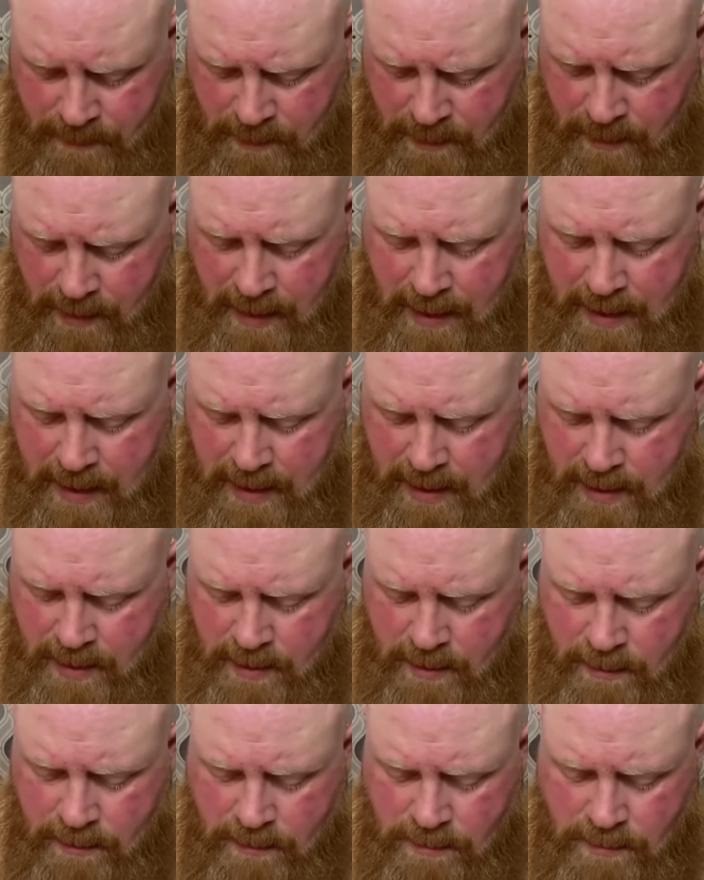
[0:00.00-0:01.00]

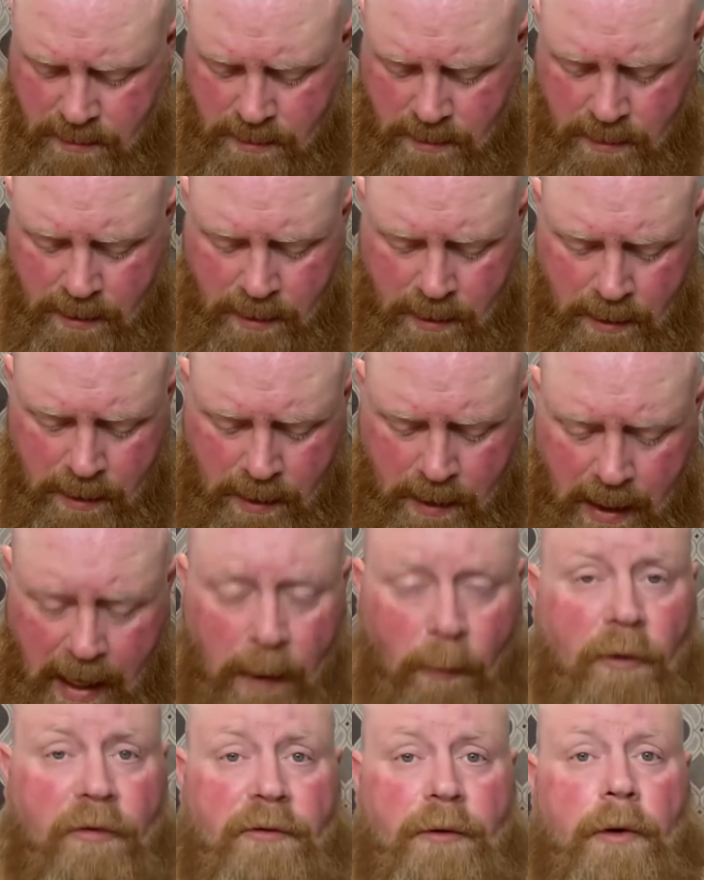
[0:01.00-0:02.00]
and I
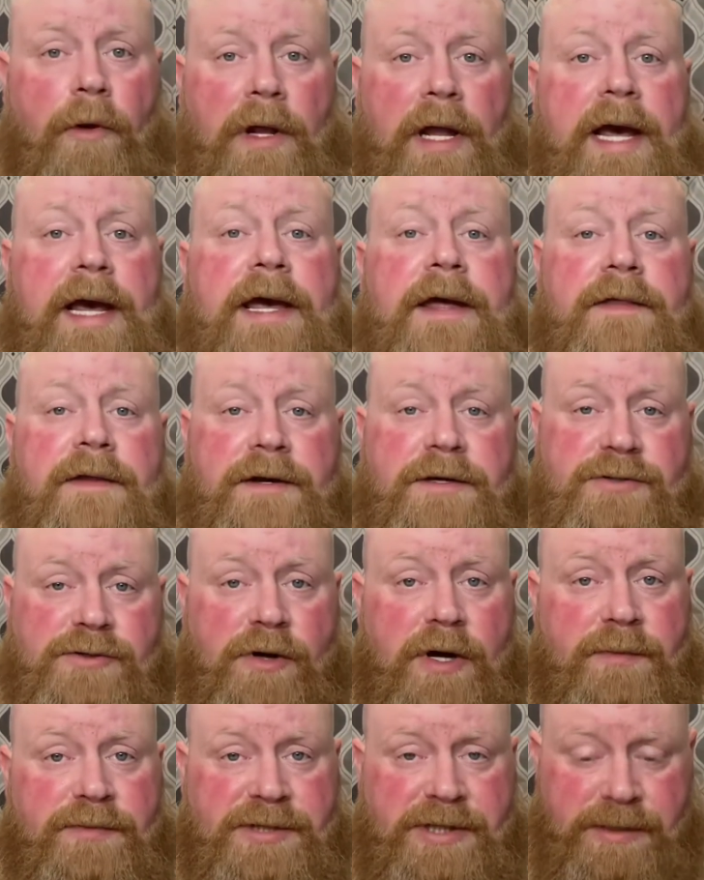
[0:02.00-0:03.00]
will throw a link in the
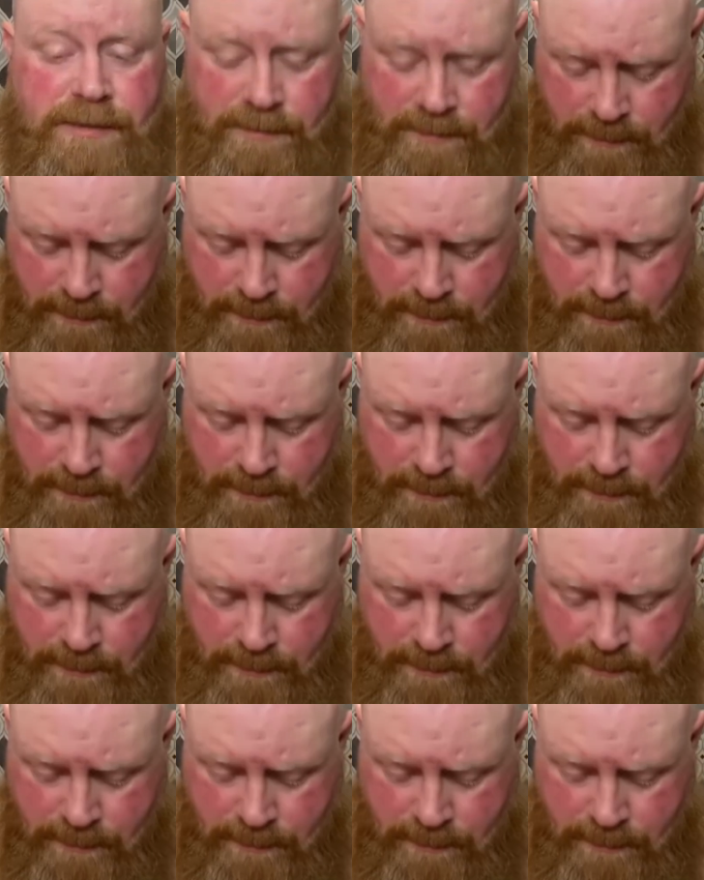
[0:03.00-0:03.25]
description